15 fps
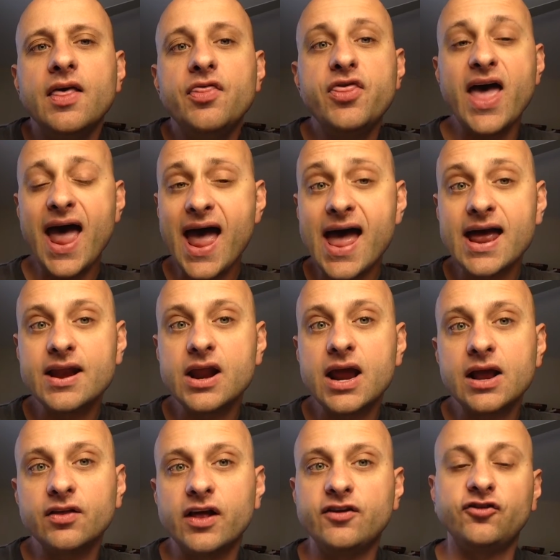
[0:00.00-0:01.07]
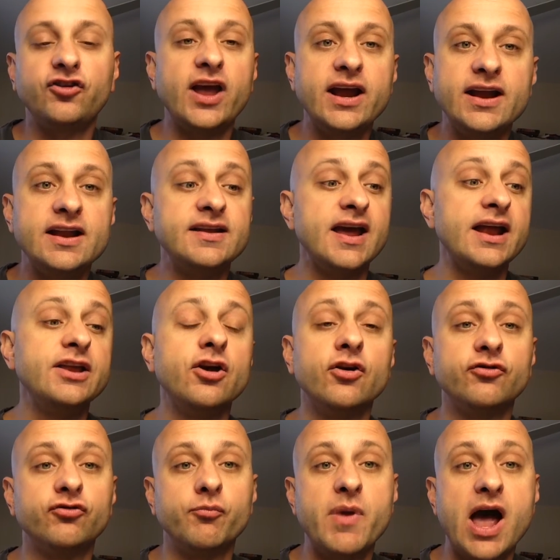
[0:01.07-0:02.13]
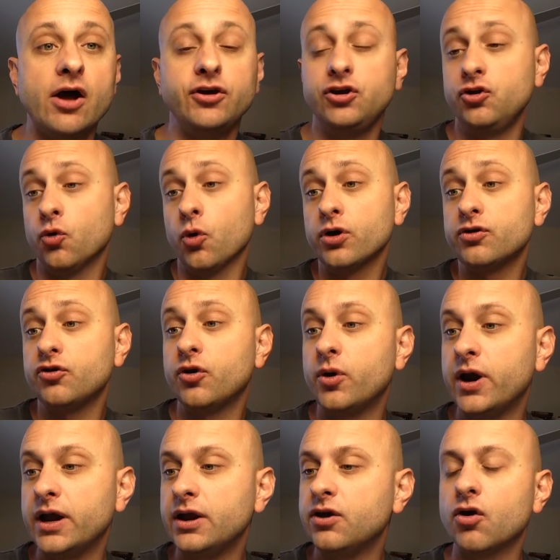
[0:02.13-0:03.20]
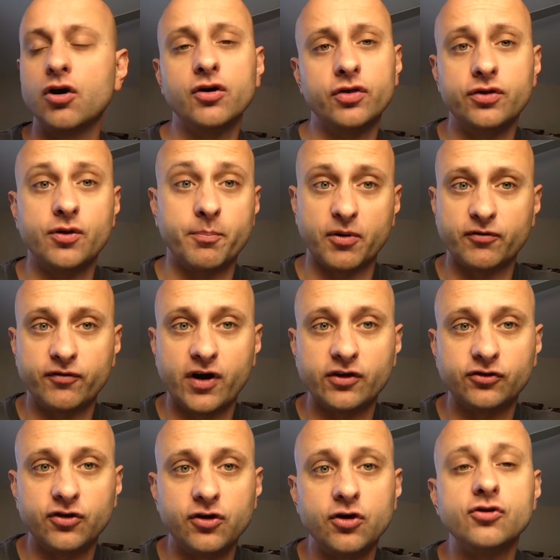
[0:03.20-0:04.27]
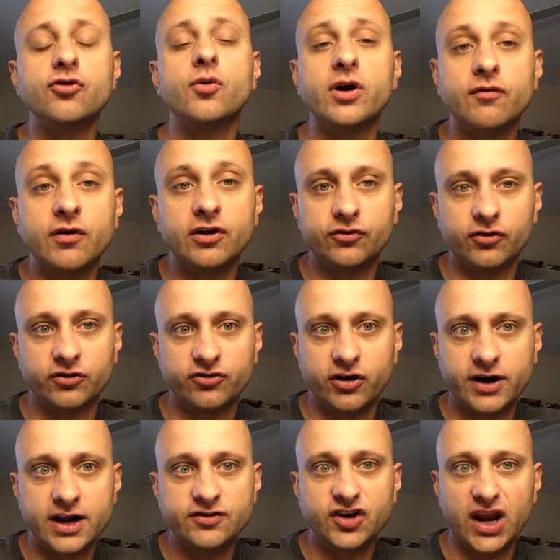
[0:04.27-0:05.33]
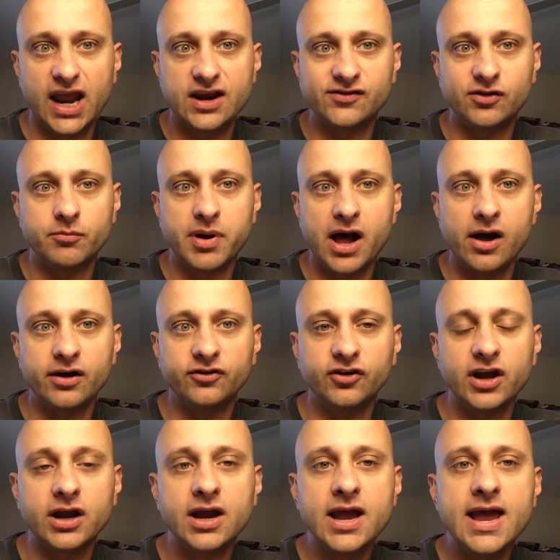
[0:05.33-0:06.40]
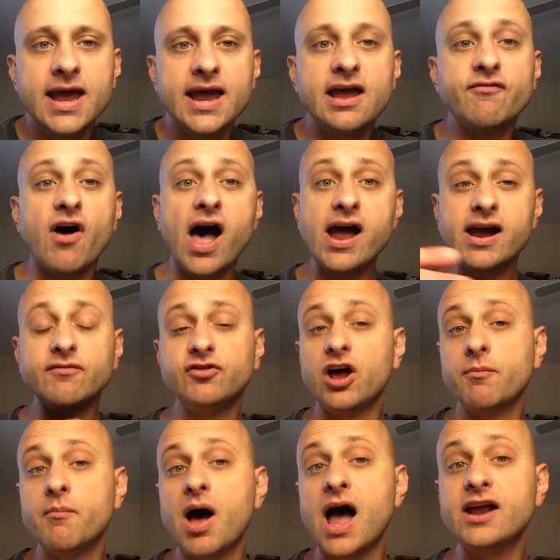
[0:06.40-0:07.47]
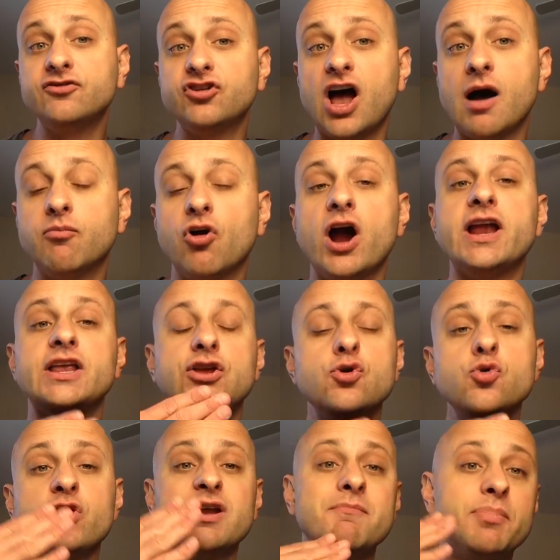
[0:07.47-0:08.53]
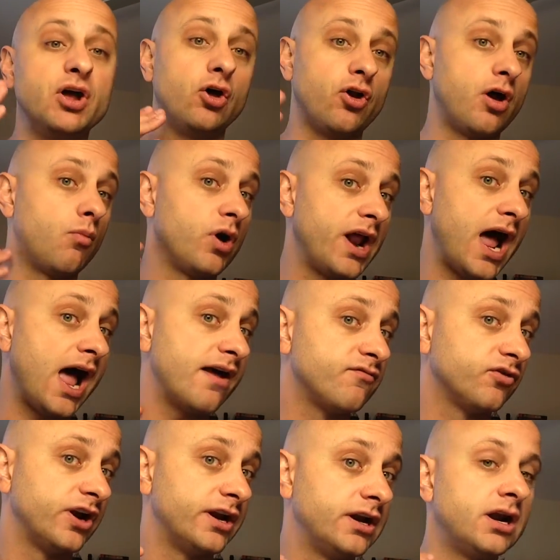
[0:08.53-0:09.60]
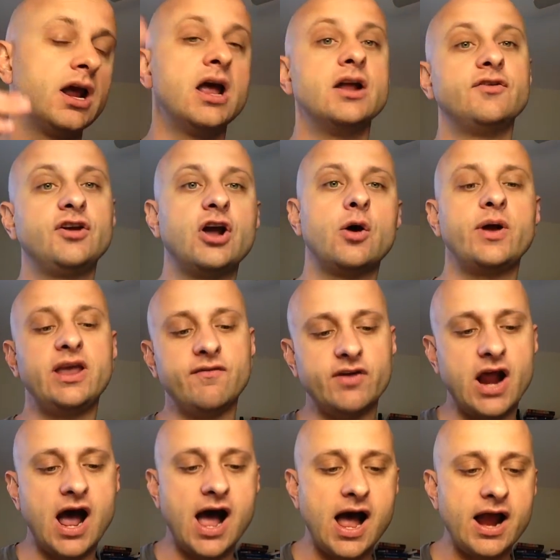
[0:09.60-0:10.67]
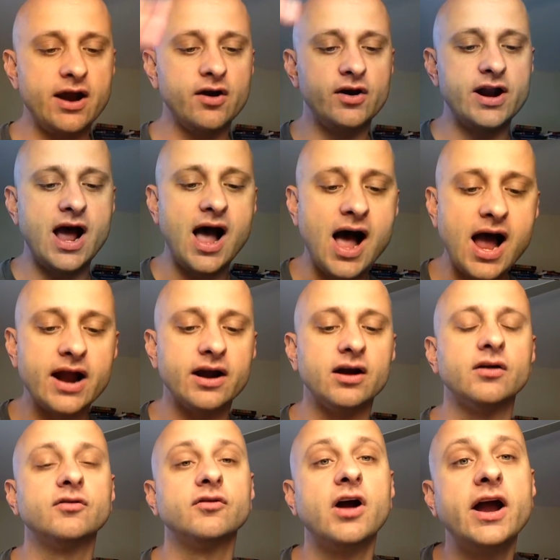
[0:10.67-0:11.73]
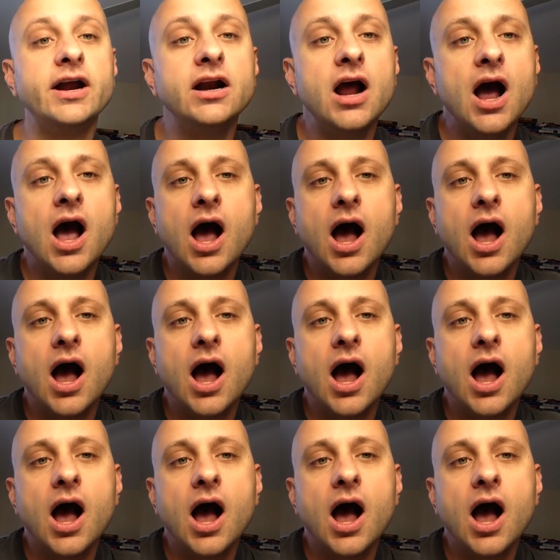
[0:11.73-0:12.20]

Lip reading: Then, let's say in 10 years from now, you're the professor, you're doing research on education policy. If I have done my job right, you can build on what I've written to go even higher and higher, right?